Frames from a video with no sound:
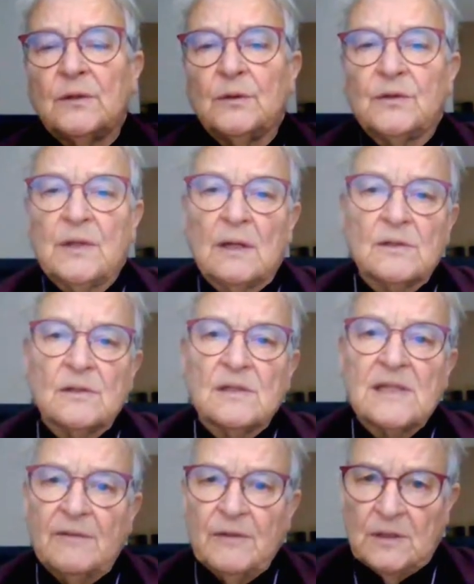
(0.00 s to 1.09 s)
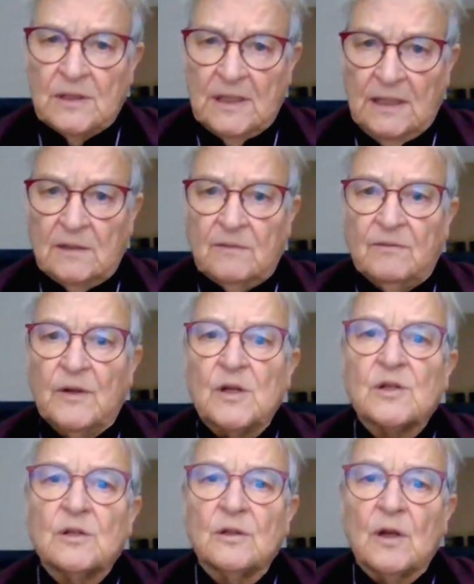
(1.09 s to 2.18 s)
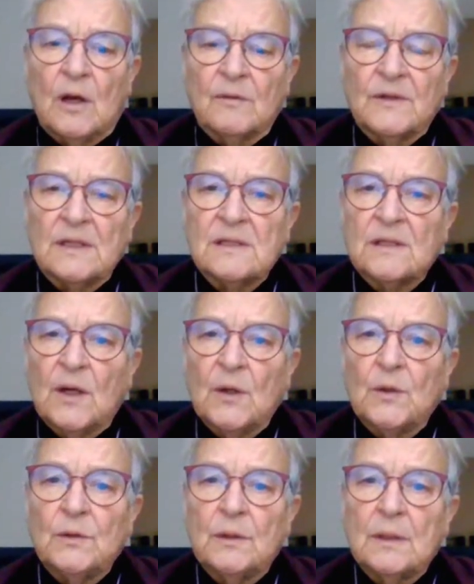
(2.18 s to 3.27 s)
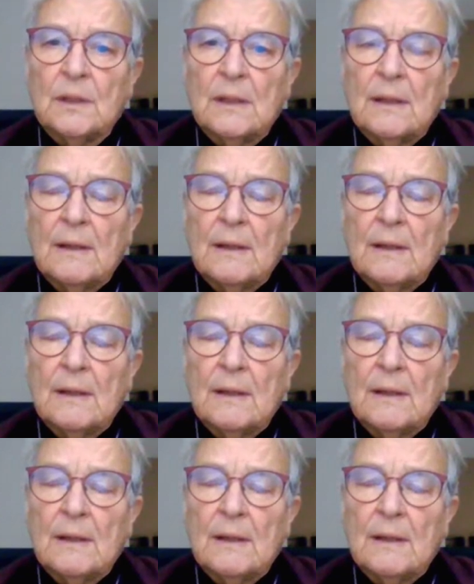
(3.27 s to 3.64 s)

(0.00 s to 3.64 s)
2017 version of this code.